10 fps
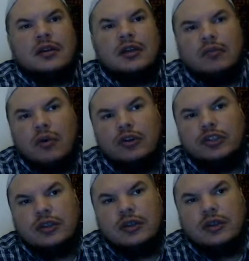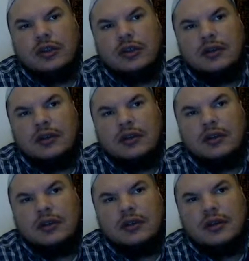emotionally
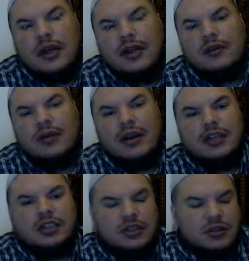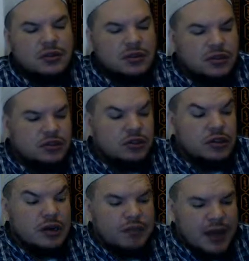and in relation to
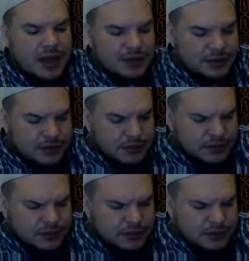their past.